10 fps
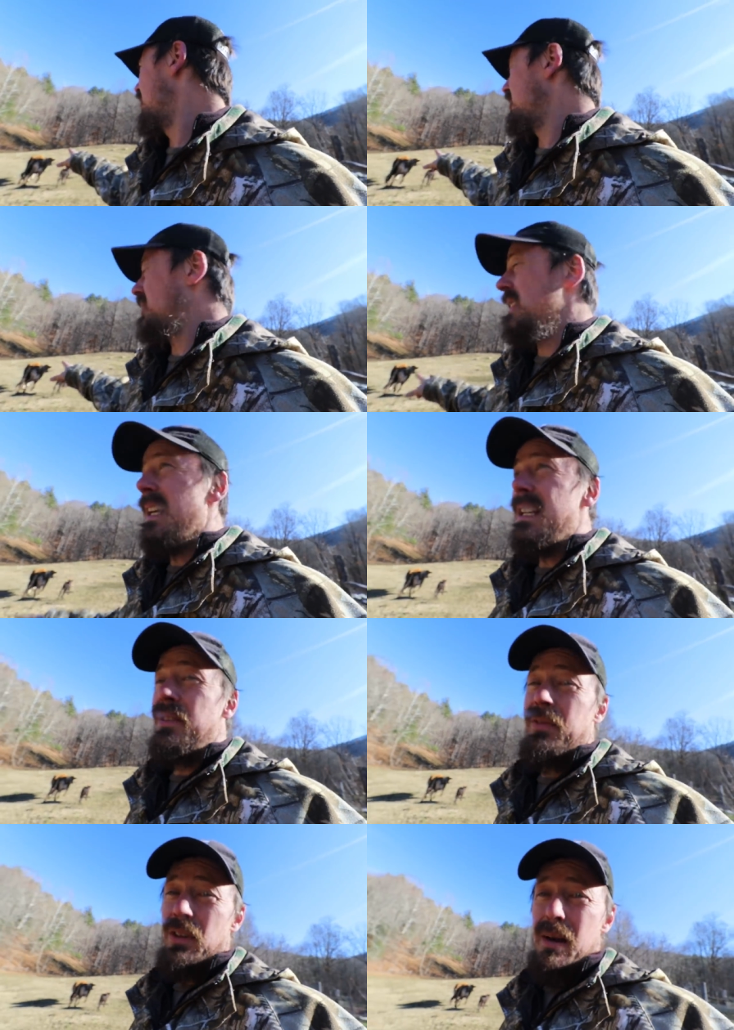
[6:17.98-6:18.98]
udder stays
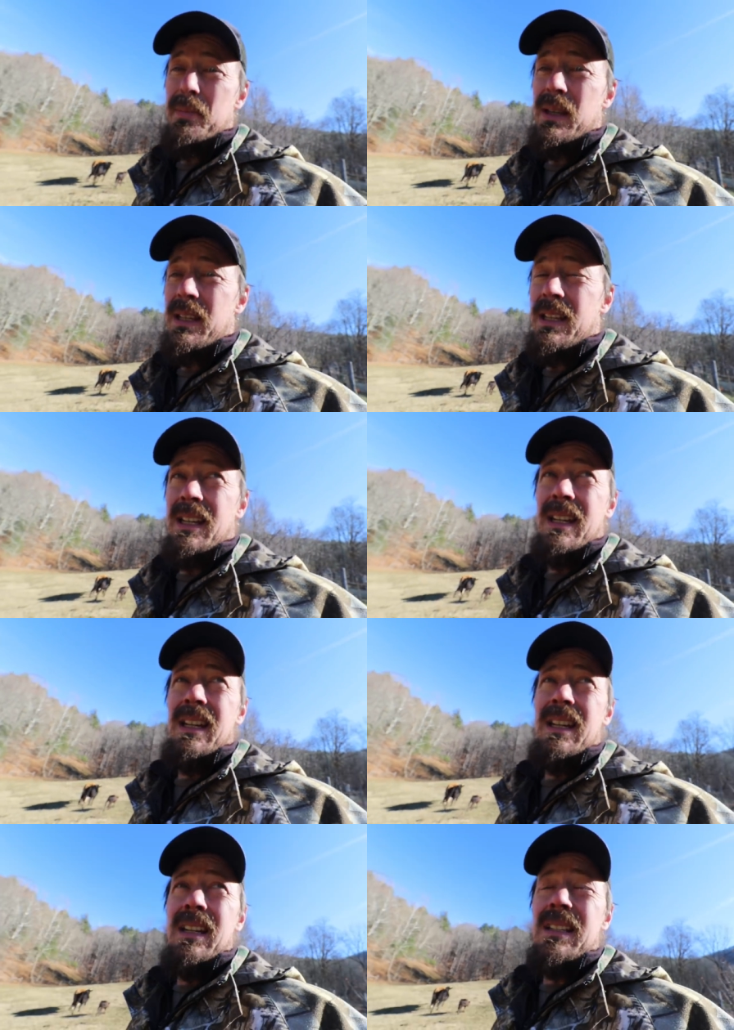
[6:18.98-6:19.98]
floppy
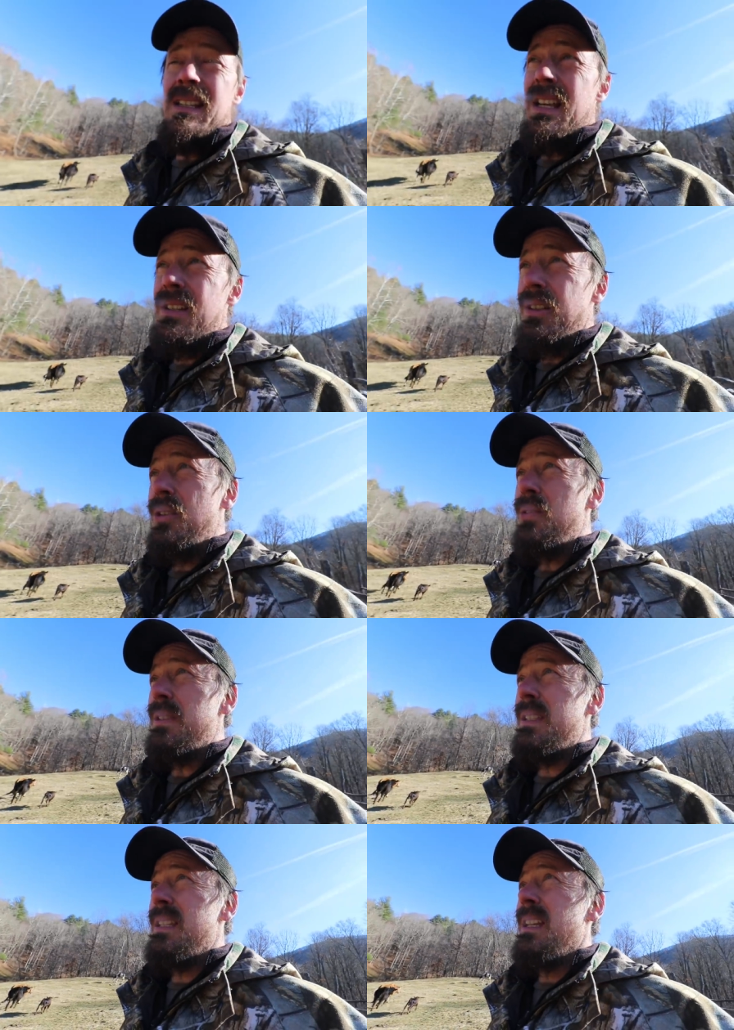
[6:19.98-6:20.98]
stays
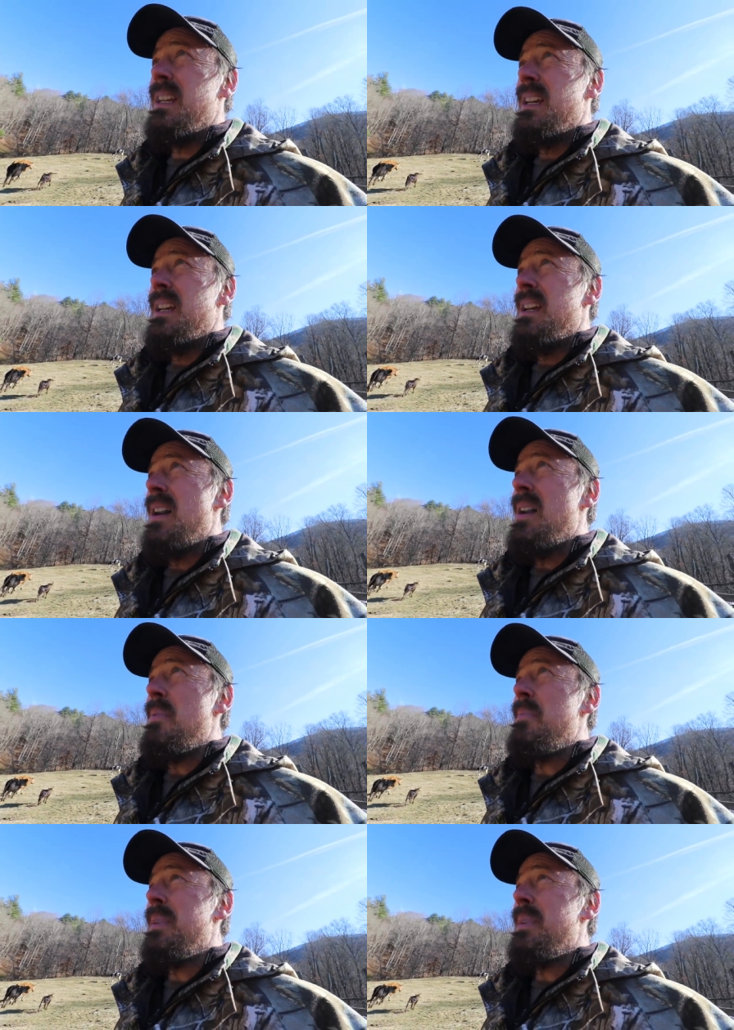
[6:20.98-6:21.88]
loose um,